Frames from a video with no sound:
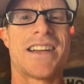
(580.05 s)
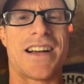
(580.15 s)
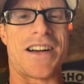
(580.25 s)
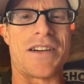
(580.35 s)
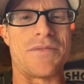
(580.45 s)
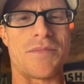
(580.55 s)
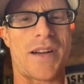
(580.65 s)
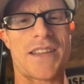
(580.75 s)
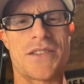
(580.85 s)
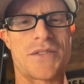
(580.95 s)

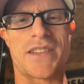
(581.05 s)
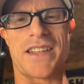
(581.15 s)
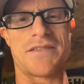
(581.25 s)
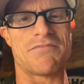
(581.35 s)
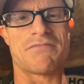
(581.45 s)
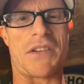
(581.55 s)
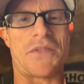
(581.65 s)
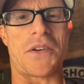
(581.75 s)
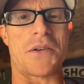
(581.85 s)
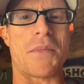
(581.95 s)
I used it a
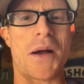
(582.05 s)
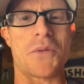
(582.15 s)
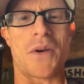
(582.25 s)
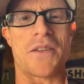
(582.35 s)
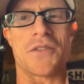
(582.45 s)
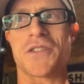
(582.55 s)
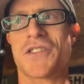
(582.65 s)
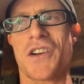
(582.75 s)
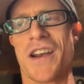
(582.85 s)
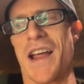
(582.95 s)
fair amount when I first
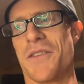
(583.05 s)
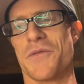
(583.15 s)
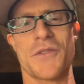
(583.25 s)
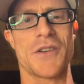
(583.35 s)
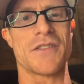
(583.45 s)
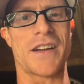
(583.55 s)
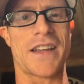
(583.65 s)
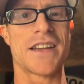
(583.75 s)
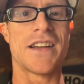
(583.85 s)
started out for like